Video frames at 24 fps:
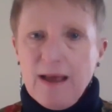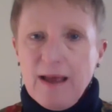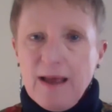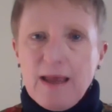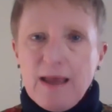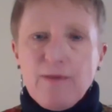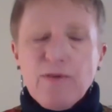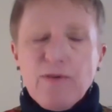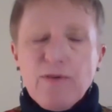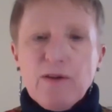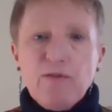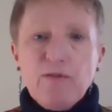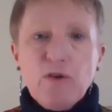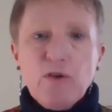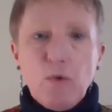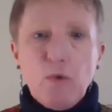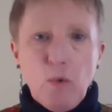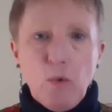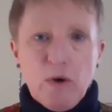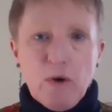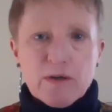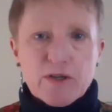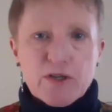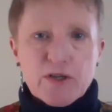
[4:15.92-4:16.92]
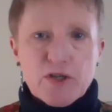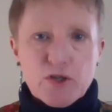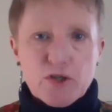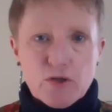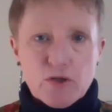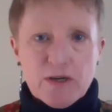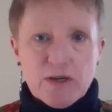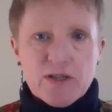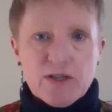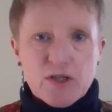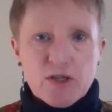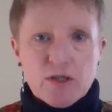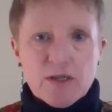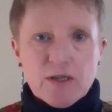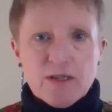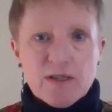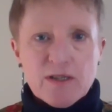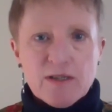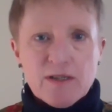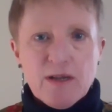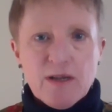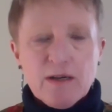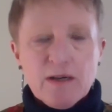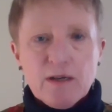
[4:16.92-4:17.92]
Even if you weren't stressed just
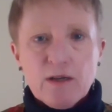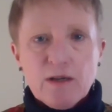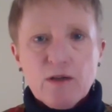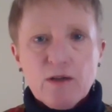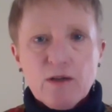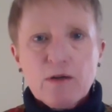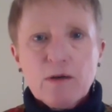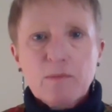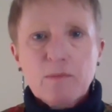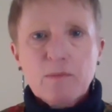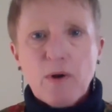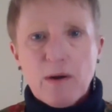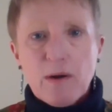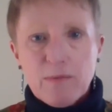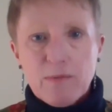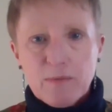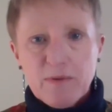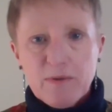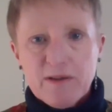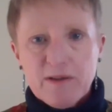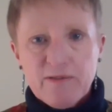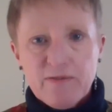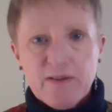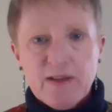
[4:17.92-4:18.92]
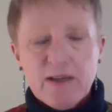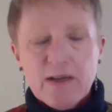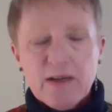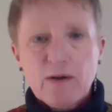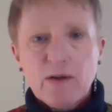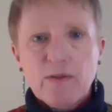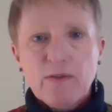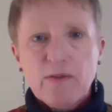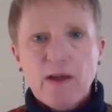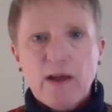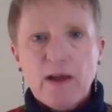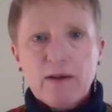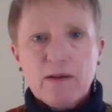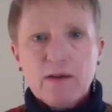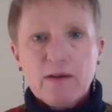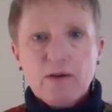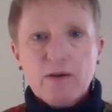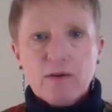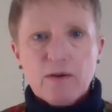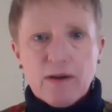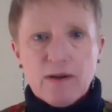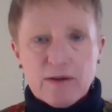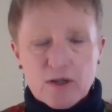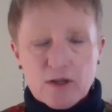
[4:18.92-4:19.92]
then, you can probably feel that
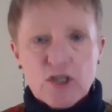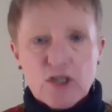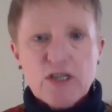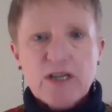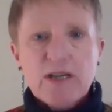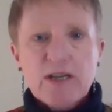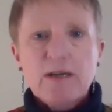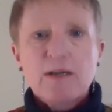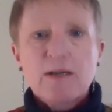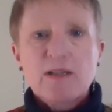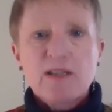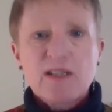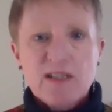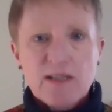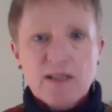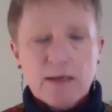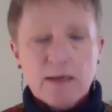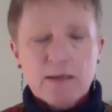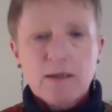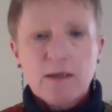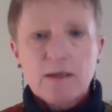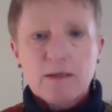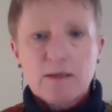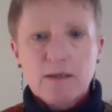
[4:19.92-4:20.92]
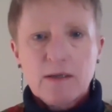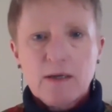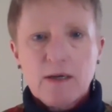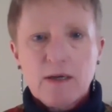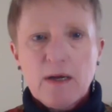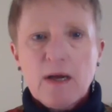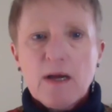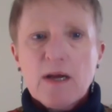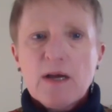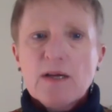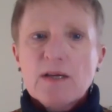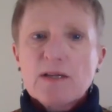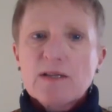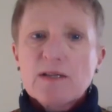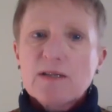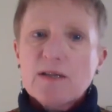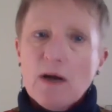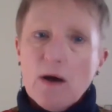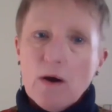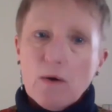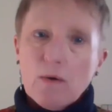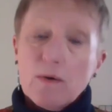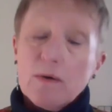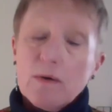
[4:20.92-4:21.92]
your energy has settled. So,
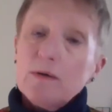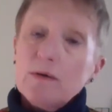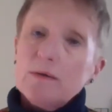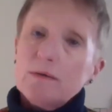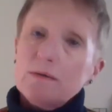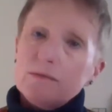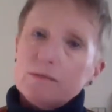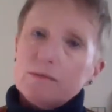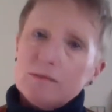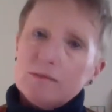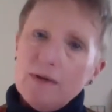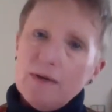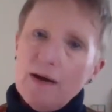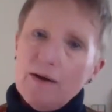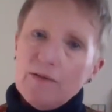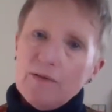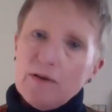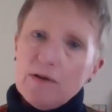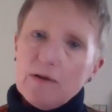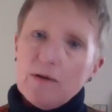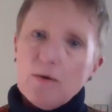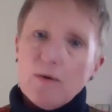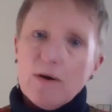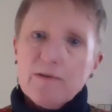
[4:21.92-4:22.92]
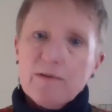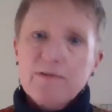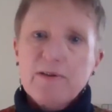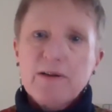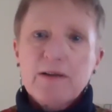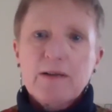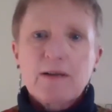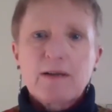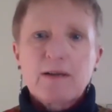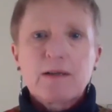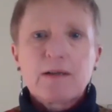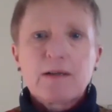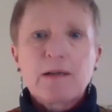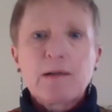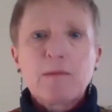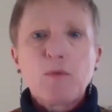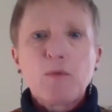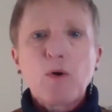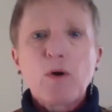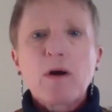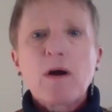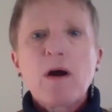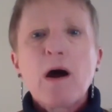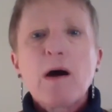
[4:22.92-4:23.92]
now that you are feeling a little
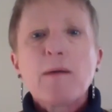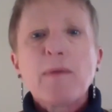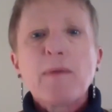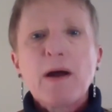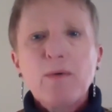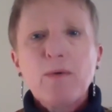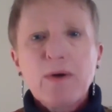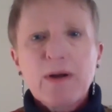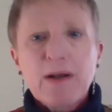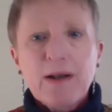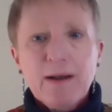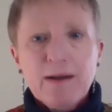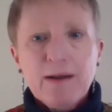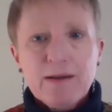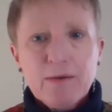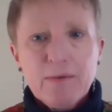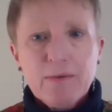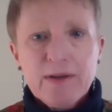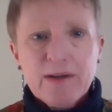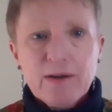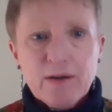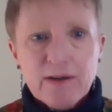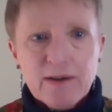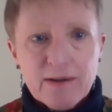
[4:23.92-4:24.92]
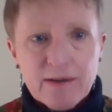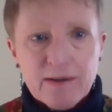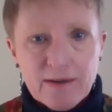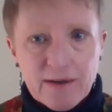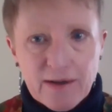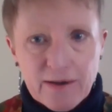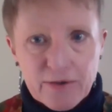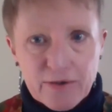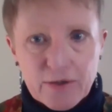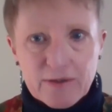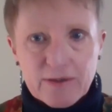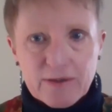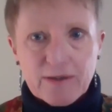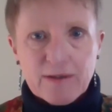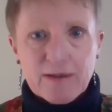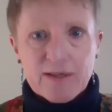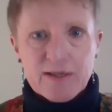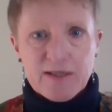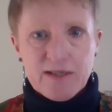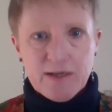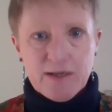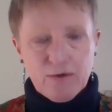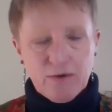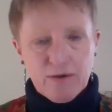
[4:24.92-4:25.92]
more calm, I want to let you in on another little
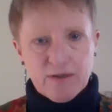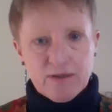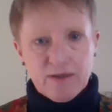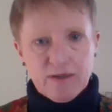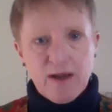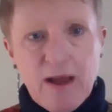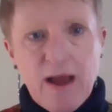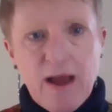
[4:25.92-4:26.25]
secret.